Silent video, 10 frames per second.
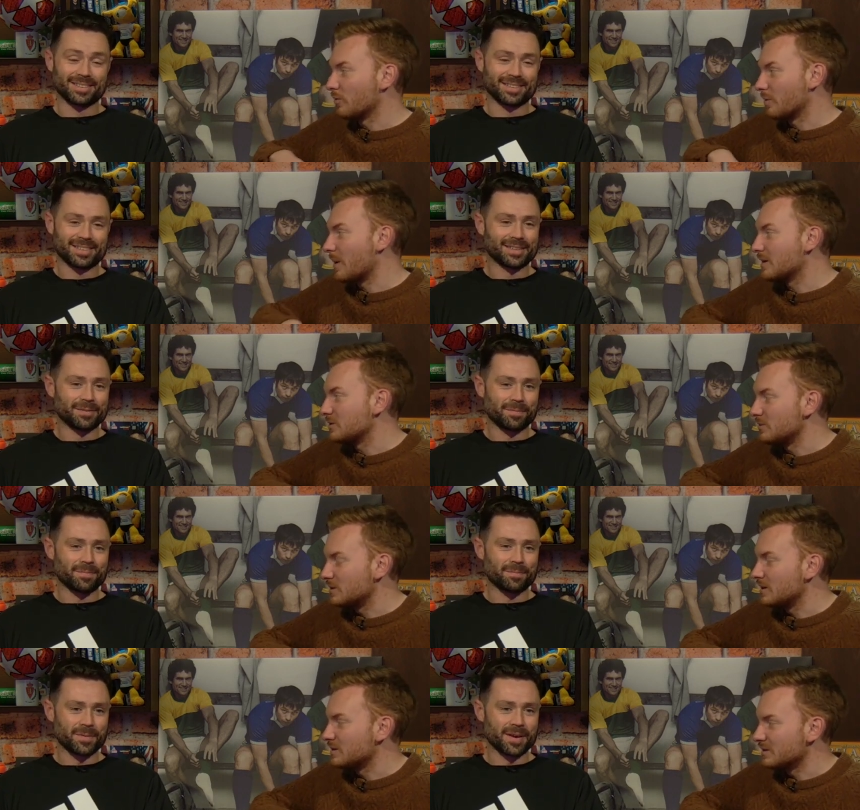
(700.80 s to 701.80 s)
Speaker 1: over the past two
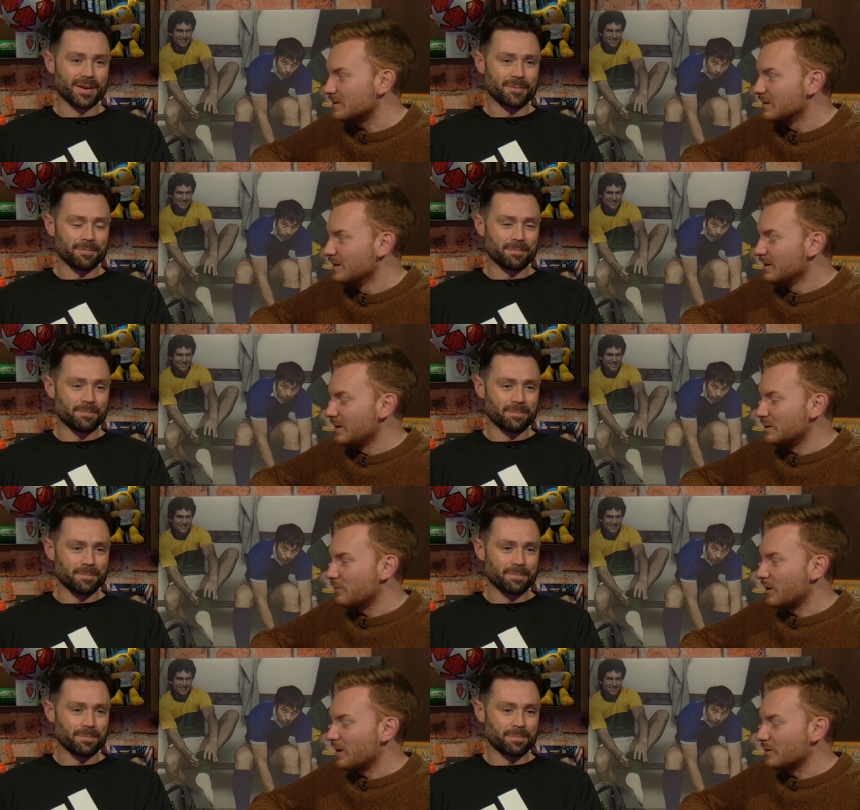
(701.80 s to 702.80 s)
seasons, yeah he's
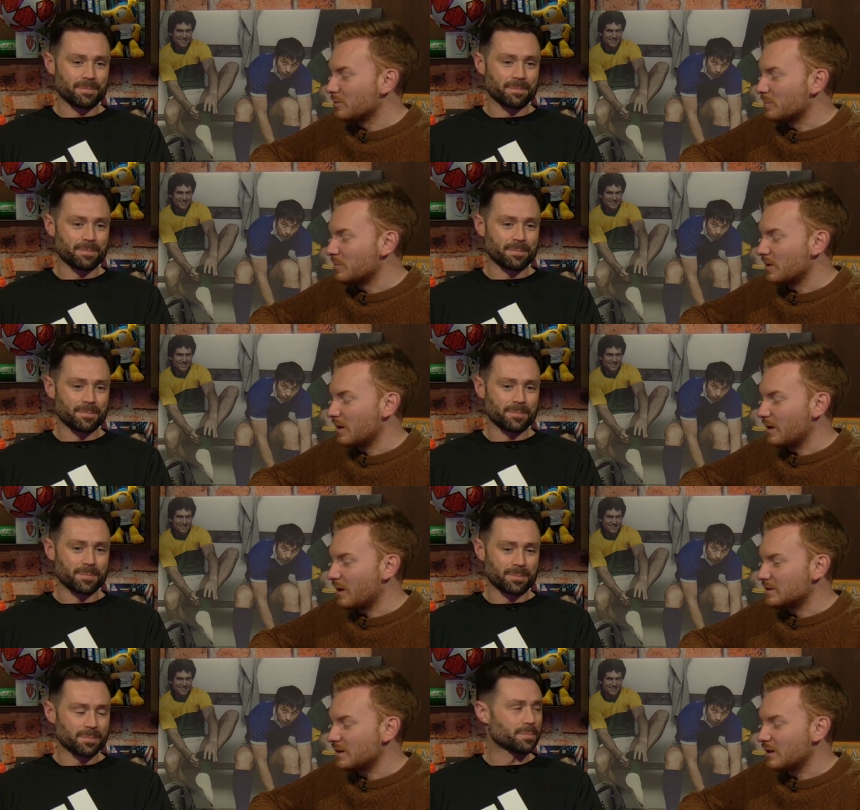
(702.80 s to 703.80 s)
finally got to a, uh,
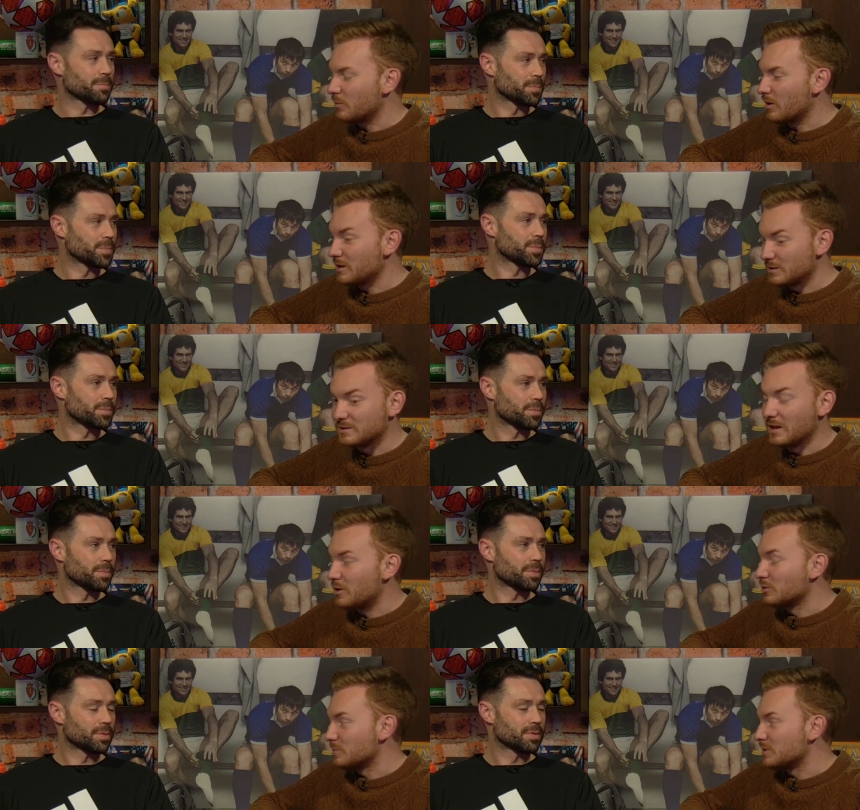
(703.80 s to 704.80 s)
a, state where he's
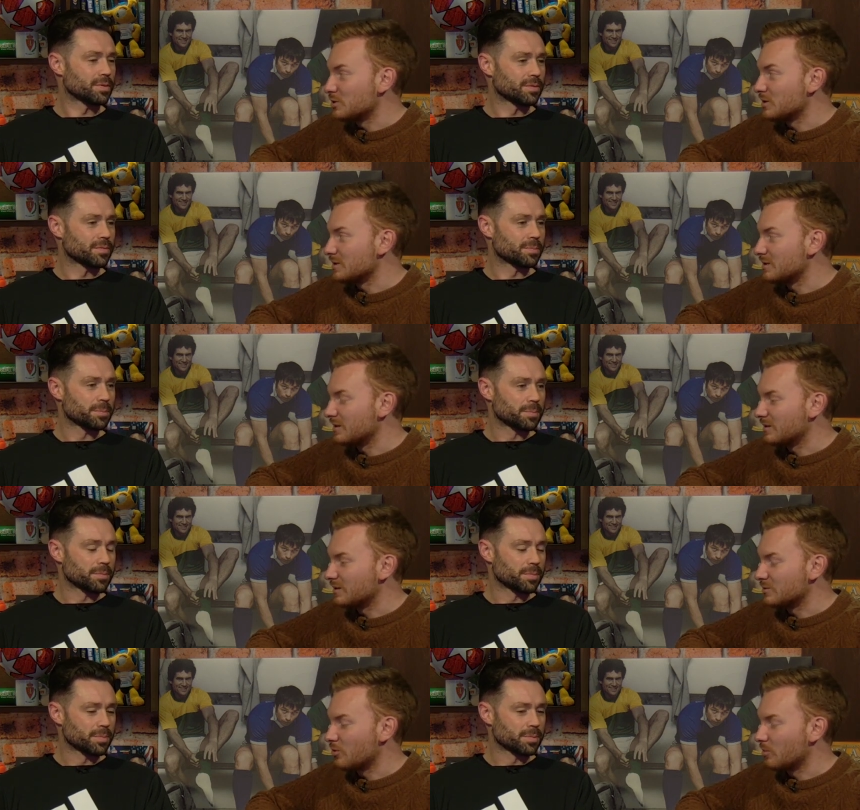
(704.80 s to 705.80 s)
in those positions to,
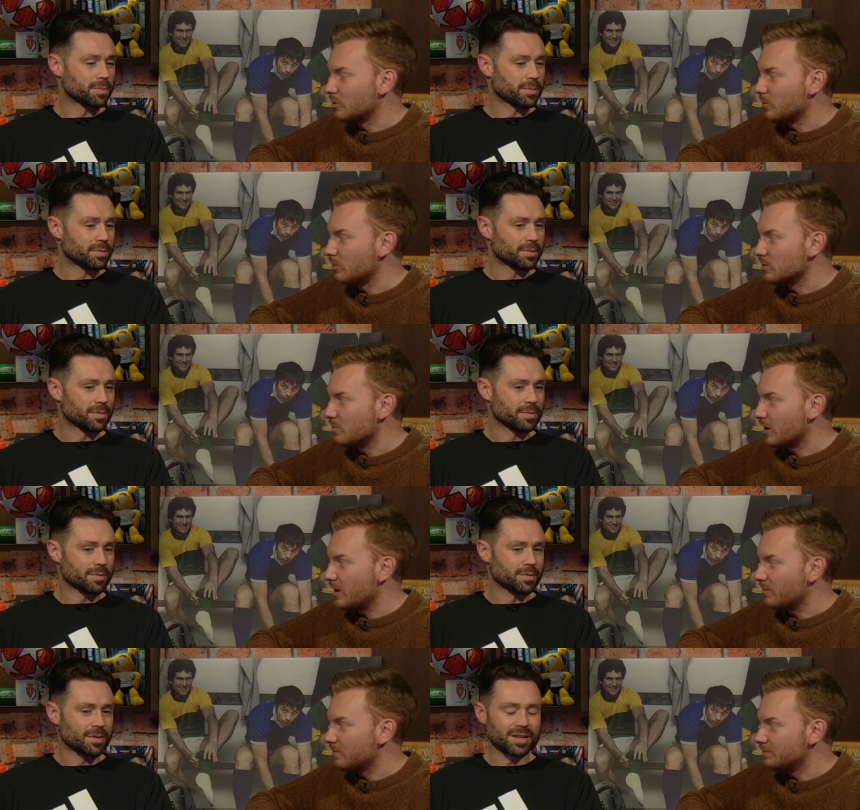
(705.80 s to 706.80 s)
to score multiple goals per
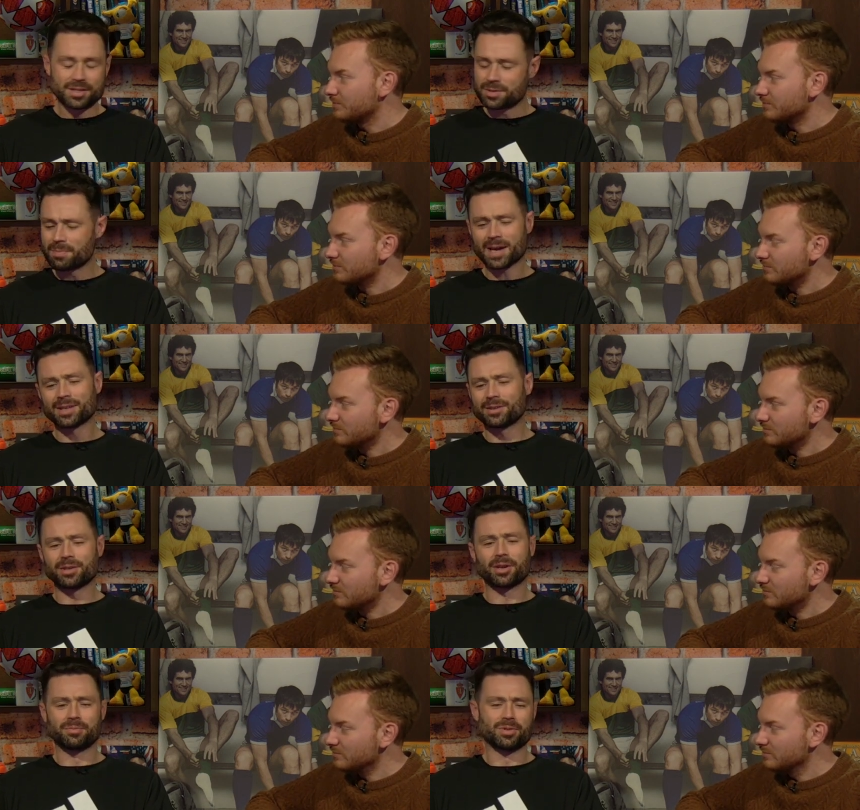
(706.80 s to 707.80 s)
game.
Speaker 2: It's just mad.
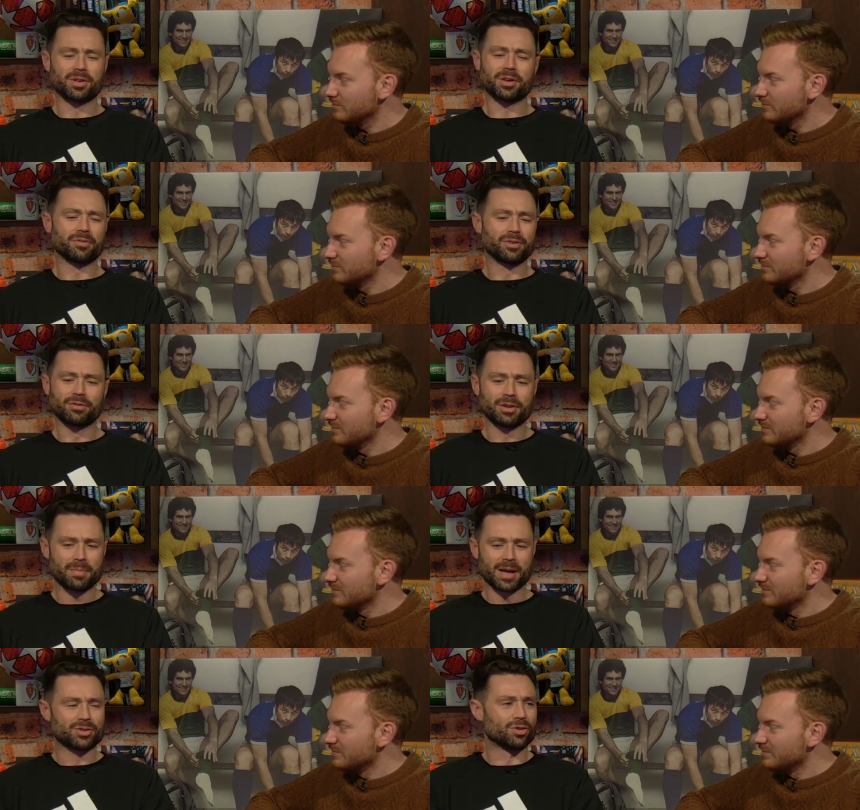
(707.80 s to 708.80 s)
i feel really
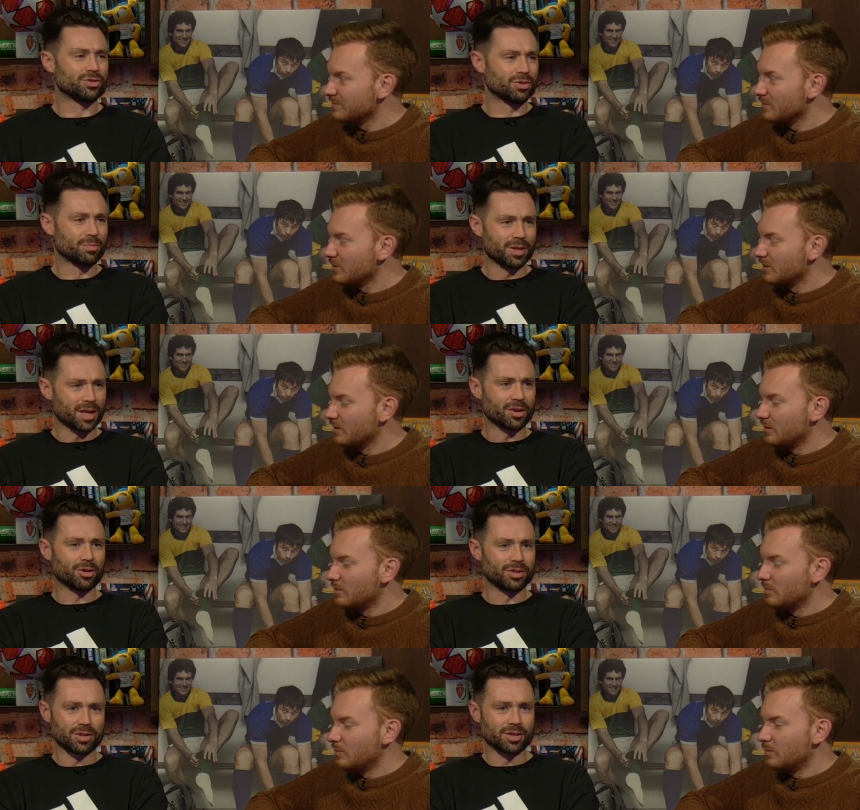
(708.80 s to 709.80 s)
bad judging him by that
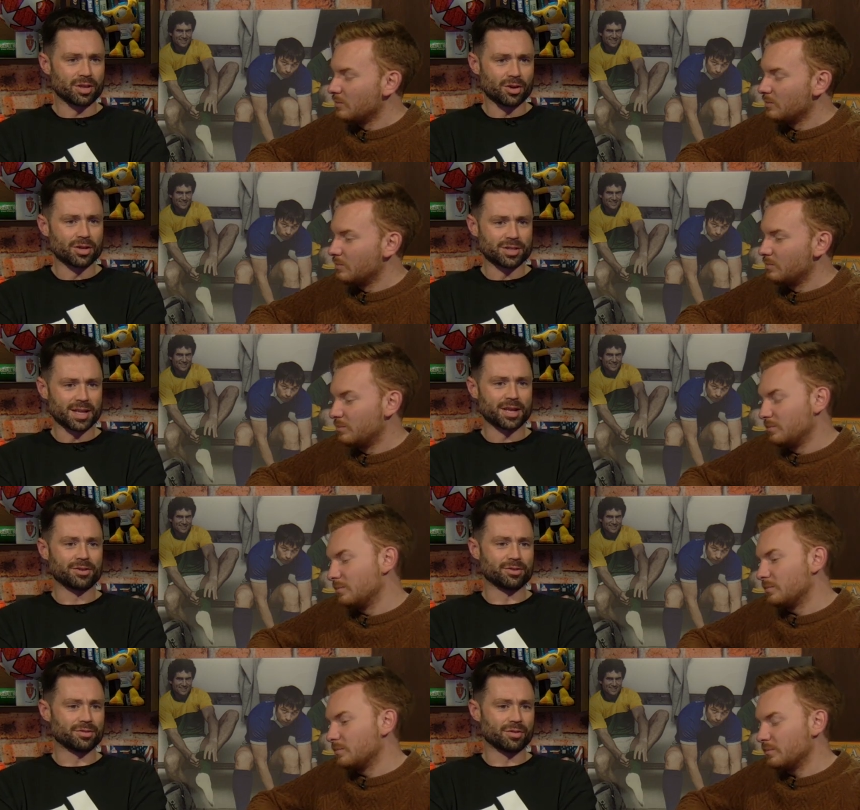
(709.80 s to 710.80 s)
high, the high
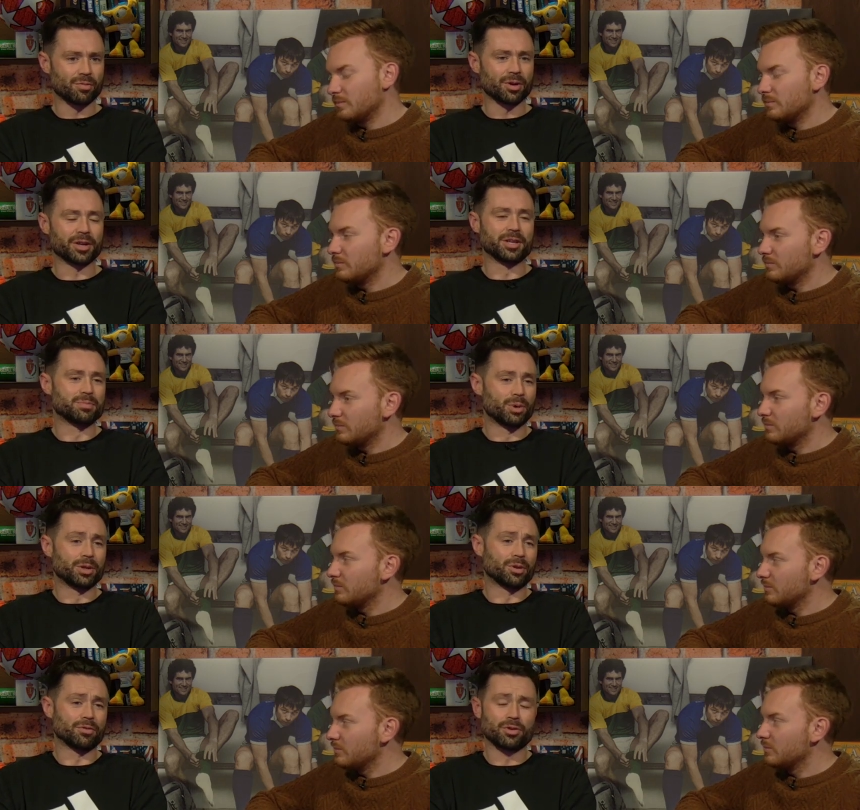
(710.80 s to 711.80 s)
standard of, of, what it is.
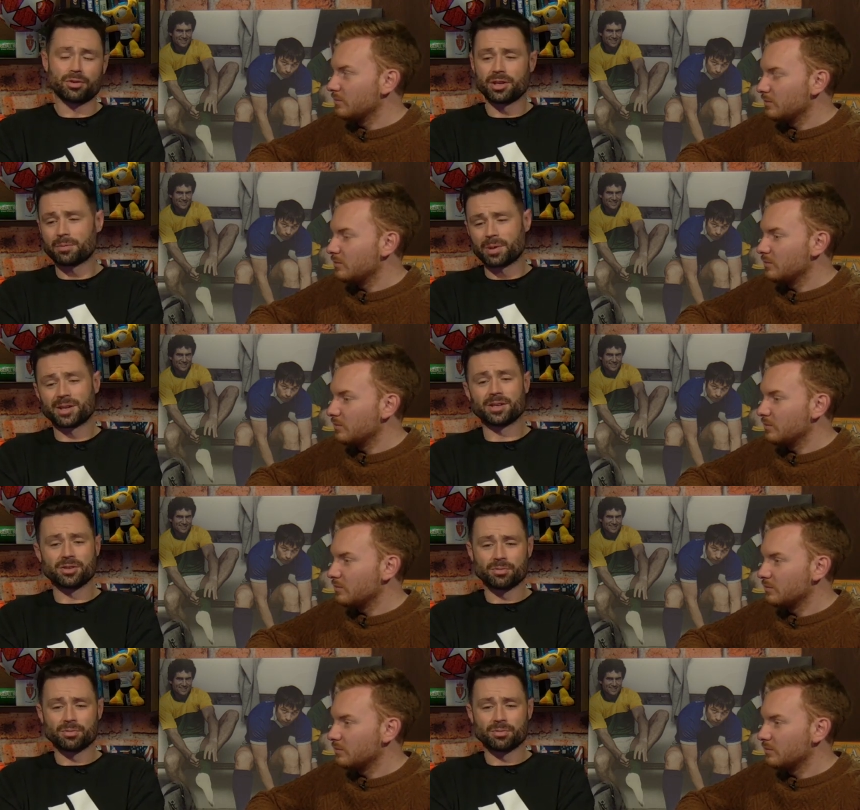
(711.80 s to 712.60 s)
But you know, if you're nitpicking and you